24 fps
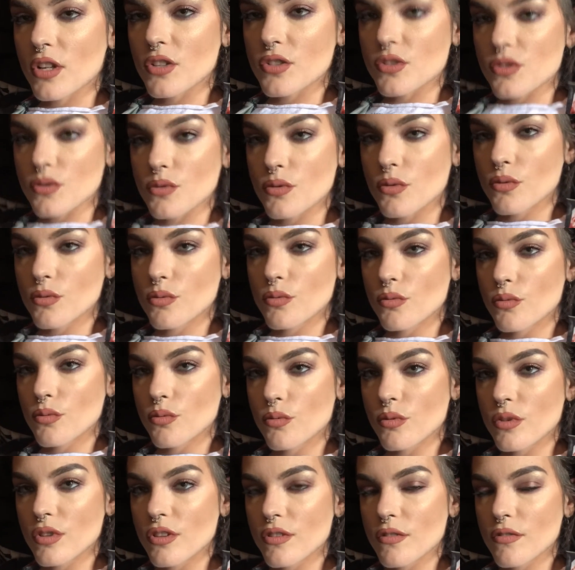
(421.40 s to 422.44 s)
to do
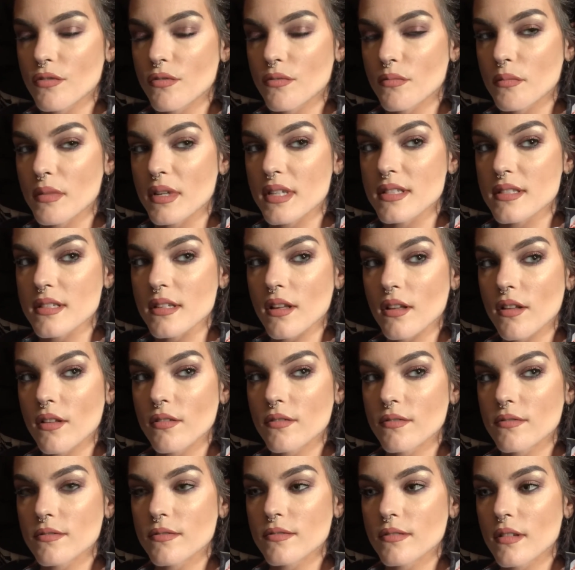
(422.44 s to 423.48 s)
with
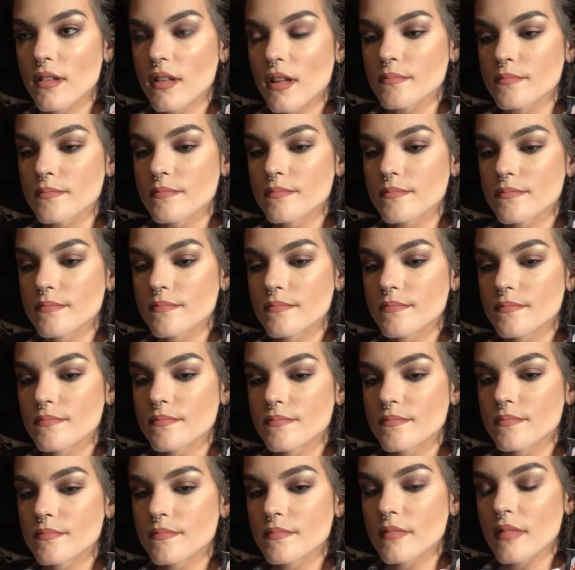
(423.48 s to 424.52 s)
myself.
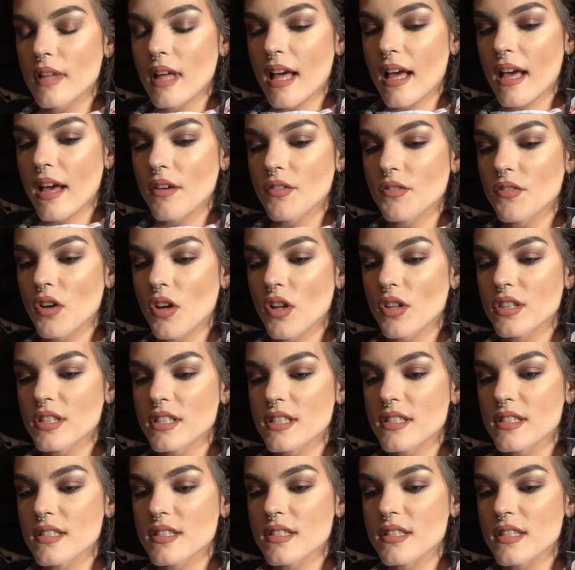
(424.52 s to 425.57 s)
I have all
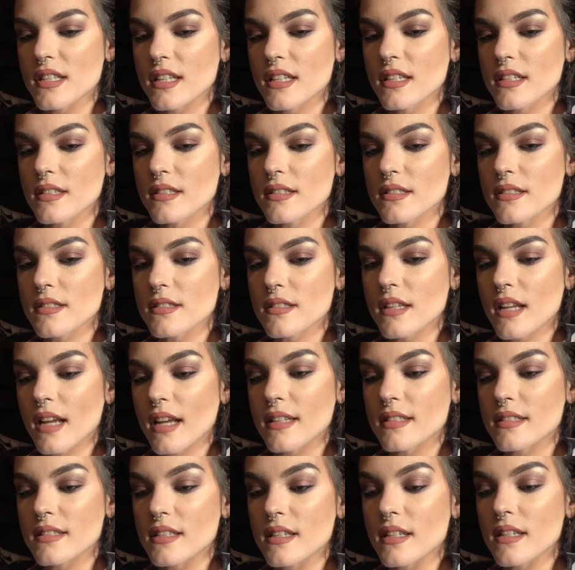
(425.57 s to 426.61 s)
these things and
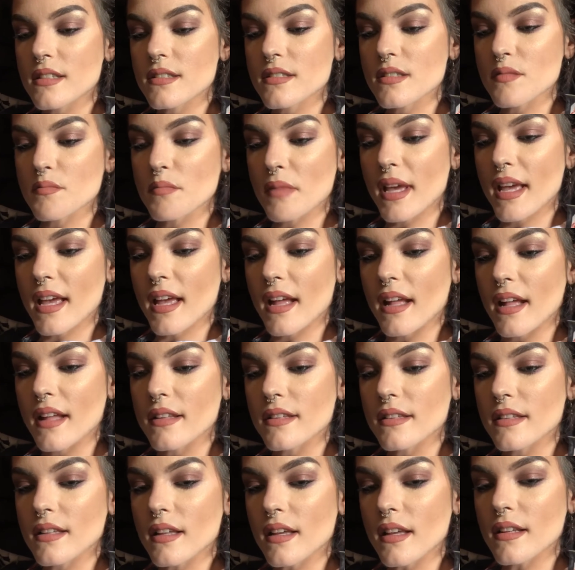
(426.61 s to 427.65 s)
ideas in my head
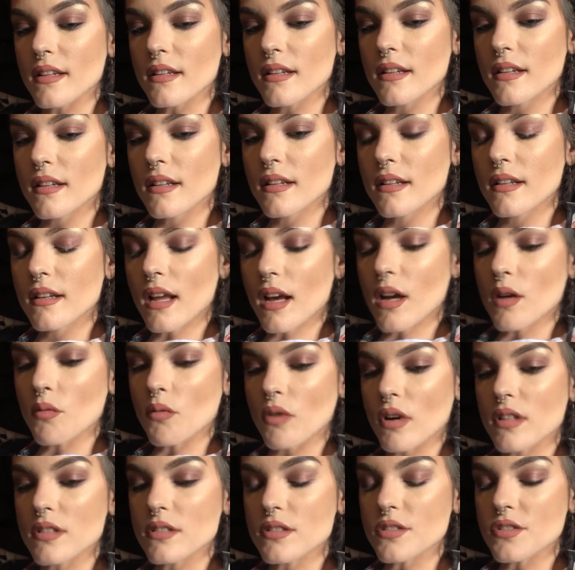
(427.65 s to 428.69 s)
that I
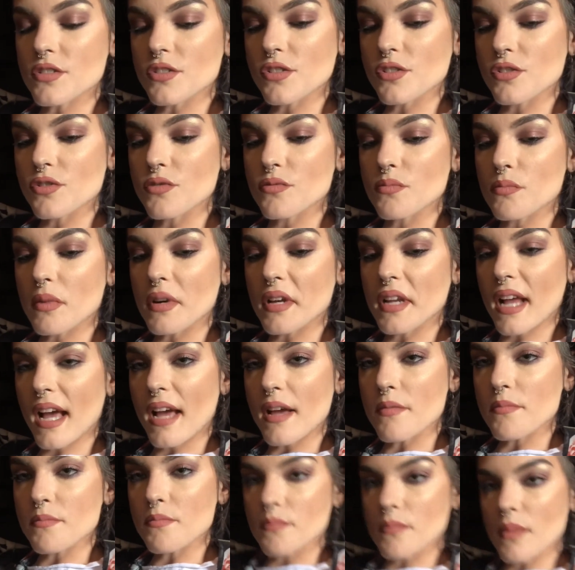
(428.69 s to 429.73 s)
want to do, but
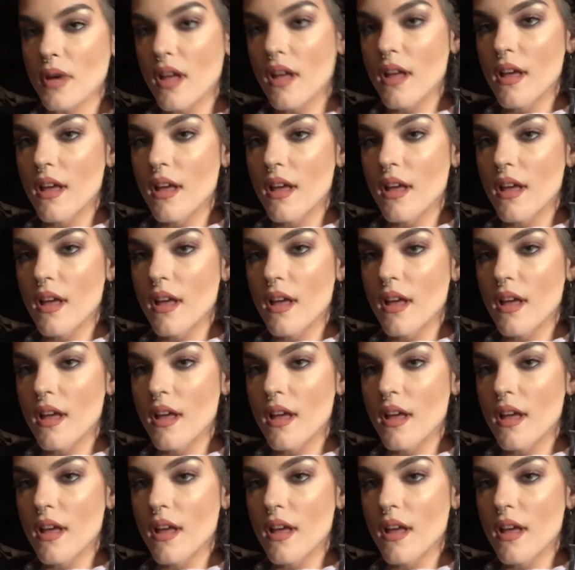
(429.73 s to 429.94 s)
I'm